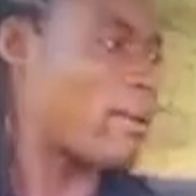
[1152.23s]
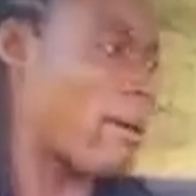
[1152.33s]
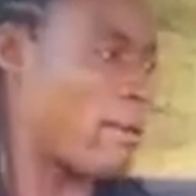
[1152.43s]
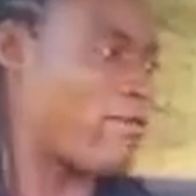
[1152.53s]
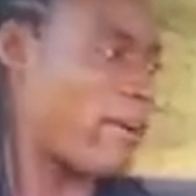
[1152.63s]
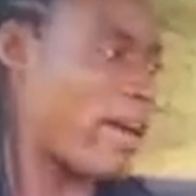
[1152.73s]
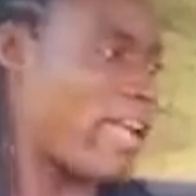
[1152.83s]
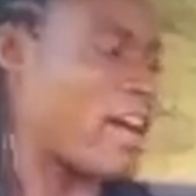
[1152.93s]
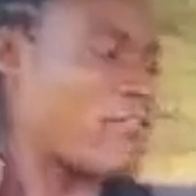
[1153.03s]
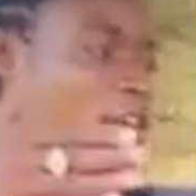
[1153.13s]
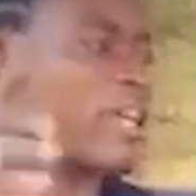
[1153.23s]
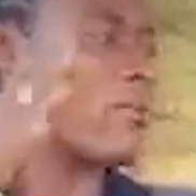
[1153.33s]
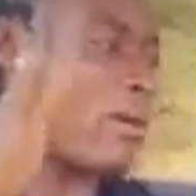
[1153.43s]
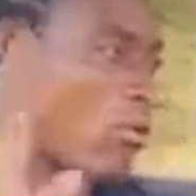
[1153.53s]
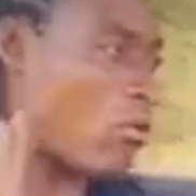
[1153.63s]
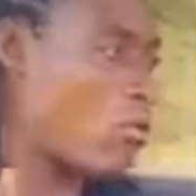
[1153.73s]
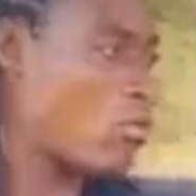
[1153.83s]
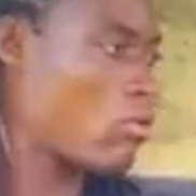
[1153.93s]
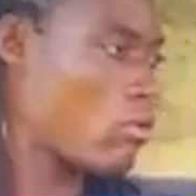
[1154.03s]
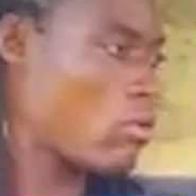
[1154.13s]
never before. A for the end of wabo.
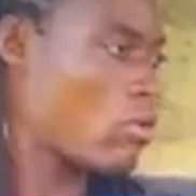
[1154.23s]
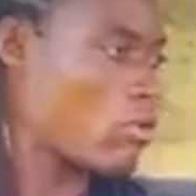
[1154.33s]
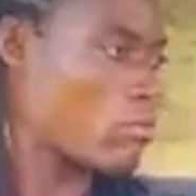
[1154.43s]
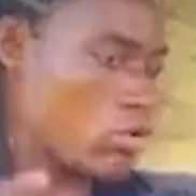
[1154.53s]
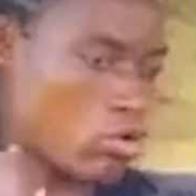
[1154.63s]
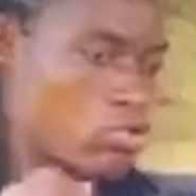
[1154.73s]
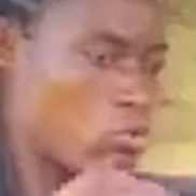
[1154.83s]
Because